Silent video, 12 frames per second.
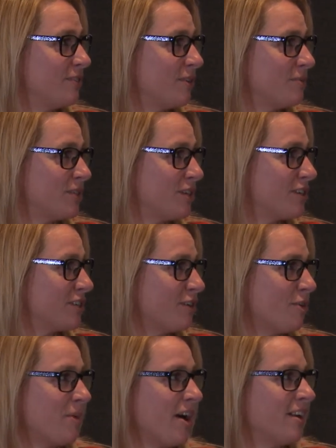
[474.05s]
from Starsky
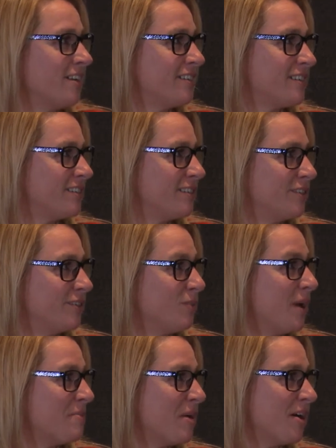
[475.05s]
Robotics to
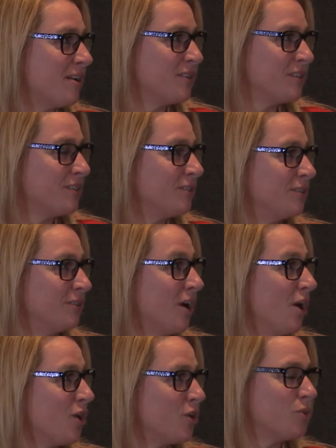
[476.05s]
Waymo to
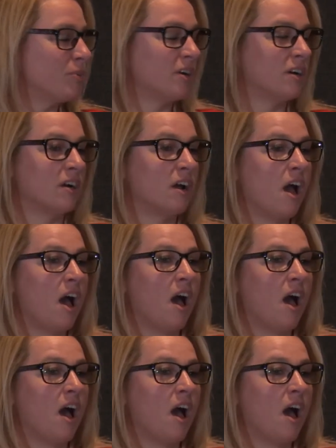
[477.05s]
Uber